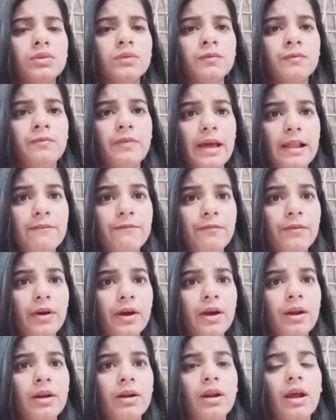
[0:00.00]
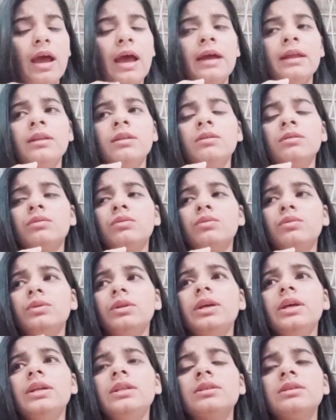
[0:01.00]
welfare and who
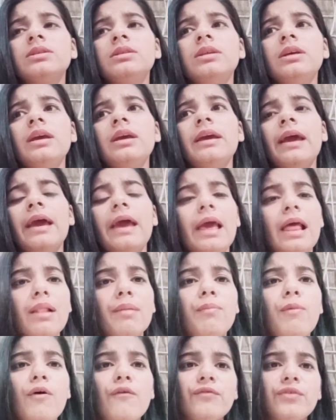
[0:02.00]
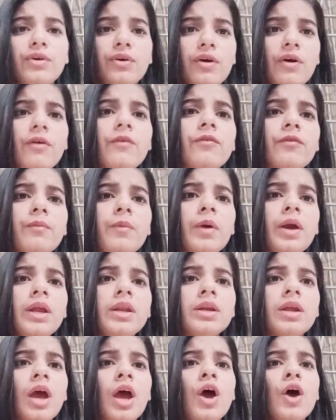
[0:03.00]
needs the help of the
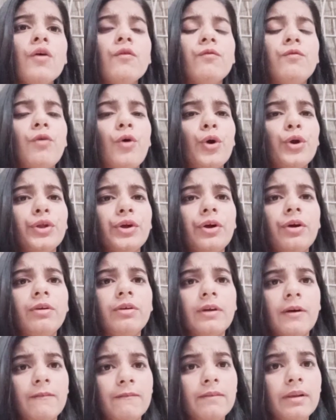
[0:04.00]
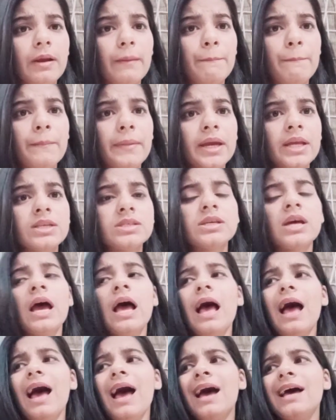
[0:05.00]
government for their development.
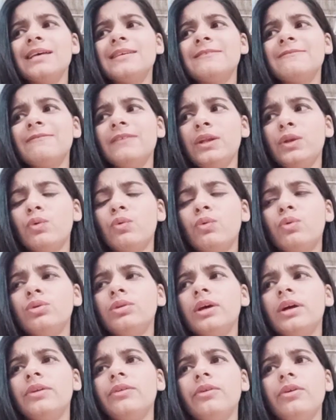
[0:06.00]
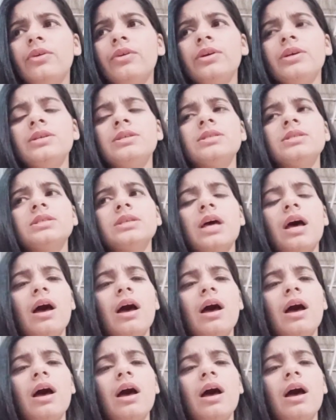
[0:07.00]
As we know that there is